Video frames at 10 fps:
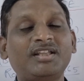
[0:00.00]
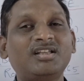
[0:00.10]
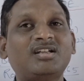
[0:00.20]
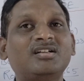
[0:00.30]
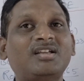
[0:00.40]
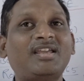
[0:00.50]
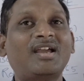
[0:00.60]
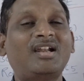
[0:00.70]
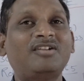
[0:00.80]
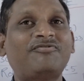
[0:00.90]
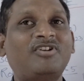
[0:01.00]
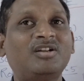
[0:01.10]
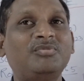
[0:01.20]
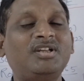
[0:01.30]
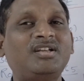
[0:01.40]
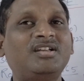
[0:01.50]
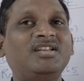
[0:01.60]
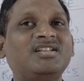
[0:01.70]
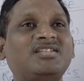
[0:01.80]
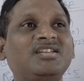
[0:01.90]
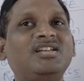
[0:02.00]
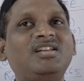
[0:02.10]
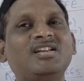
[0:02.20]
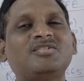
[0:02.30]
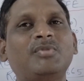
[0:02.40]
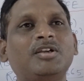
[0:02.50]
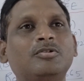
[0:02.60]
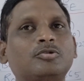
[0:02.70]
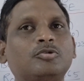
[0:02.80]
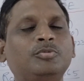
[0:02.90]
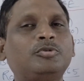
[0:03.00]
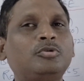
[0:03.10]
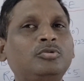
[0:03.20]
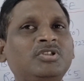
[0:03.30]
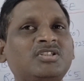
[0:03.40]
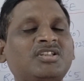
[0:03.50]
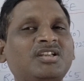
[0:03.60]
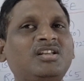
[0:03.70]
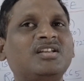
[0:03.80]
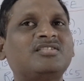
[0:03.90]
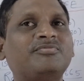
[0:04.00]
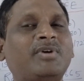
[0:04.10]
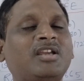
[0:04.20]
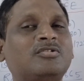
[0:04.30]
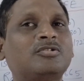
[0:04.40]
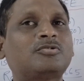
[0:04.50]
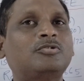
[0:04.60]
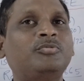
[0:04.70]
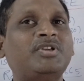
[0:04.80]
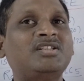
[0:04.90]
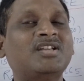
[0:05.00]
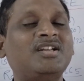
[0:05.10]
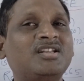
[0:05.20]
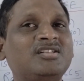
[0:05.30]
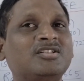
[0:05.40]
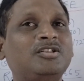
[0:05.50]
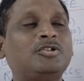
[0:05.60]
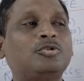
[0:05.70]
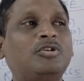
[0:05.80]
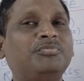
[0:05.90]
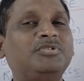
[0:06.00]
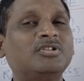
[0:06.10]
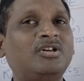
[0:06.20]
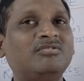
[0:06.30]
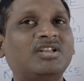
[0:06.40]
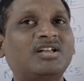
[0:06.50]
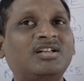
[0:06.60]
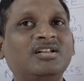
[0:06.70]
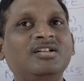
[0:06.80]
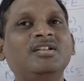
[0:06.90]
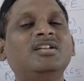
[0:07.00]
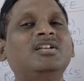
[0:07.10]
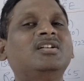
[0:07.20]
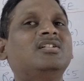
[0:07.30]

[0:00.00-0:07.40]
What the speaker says: So like that, he had formulated a single lens microscope. Through this single lens microscope, his intention is to observe the